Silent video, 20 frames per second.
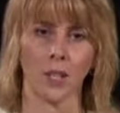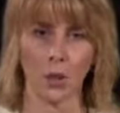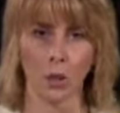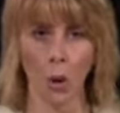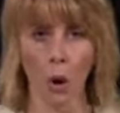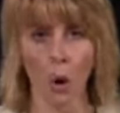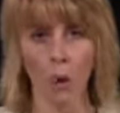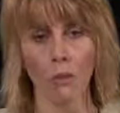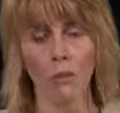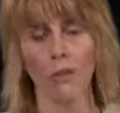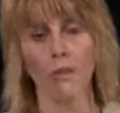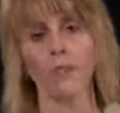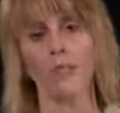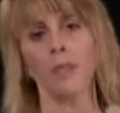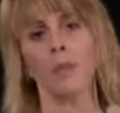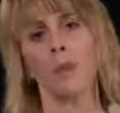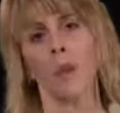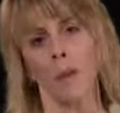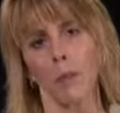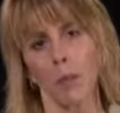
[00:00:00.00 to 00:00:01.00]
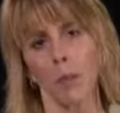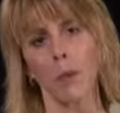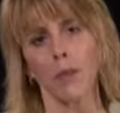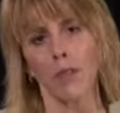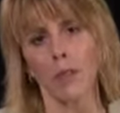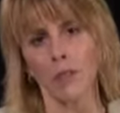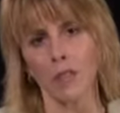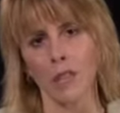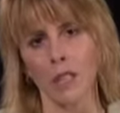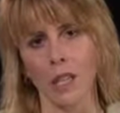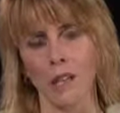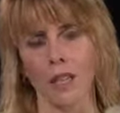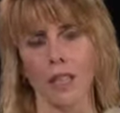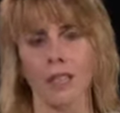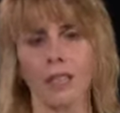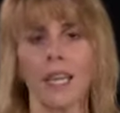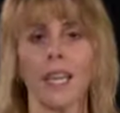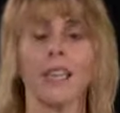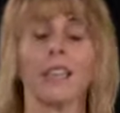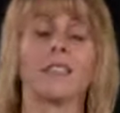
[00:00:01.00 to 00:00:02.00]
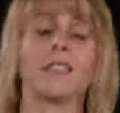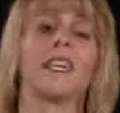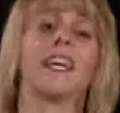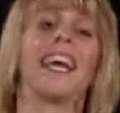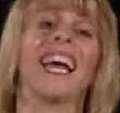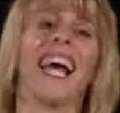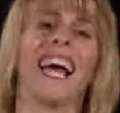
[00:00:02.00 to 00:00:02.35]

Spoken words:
you oversee people with their Series 6,